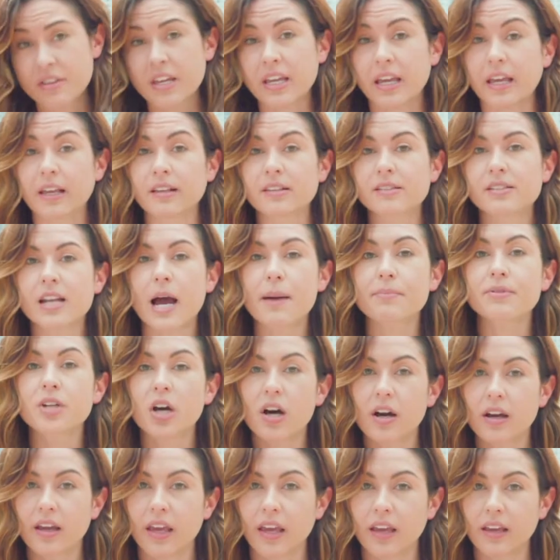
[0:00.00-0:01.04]
thinking. Stop
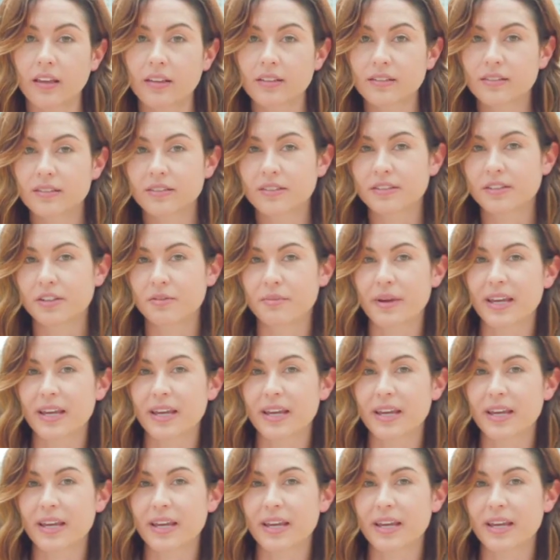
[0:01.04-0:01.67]
talking. You're